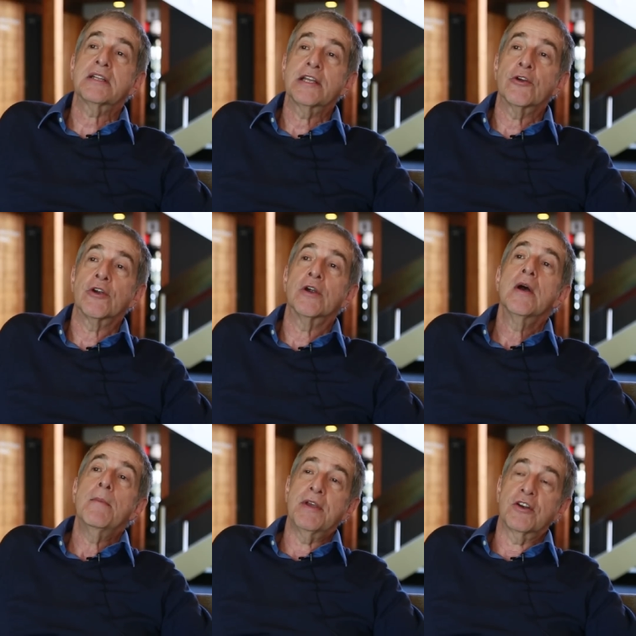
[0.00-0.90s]
clearer
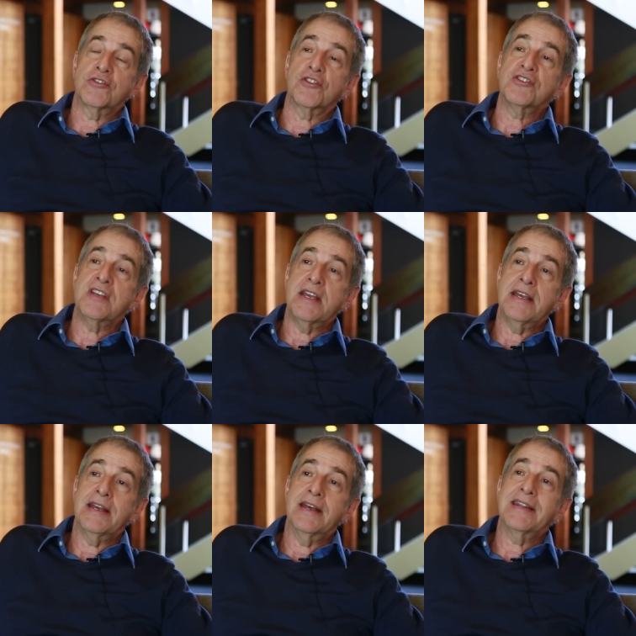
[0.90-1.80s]
because you're
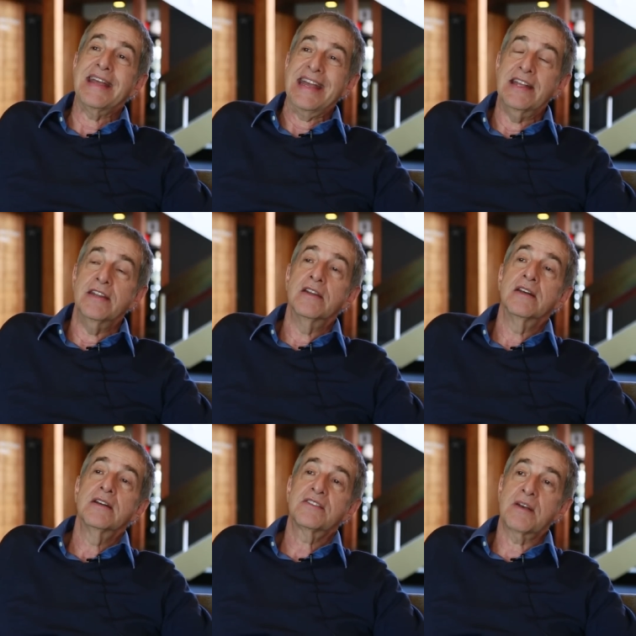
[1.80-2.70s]
seeing it
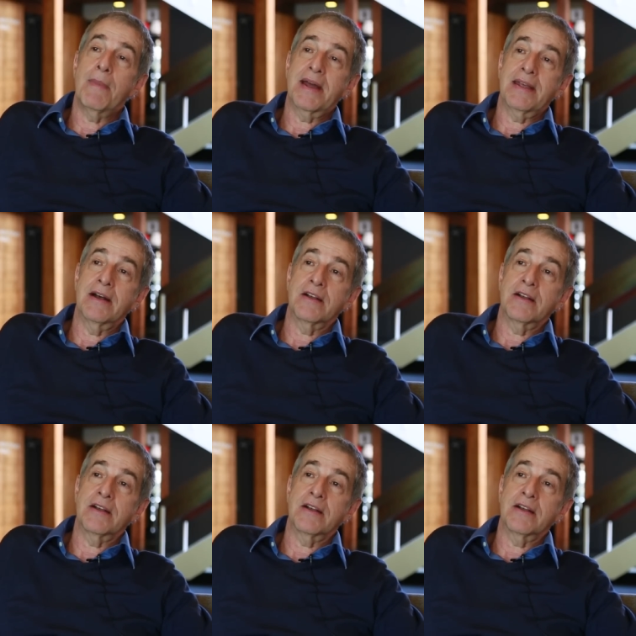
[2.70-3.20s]
in somebody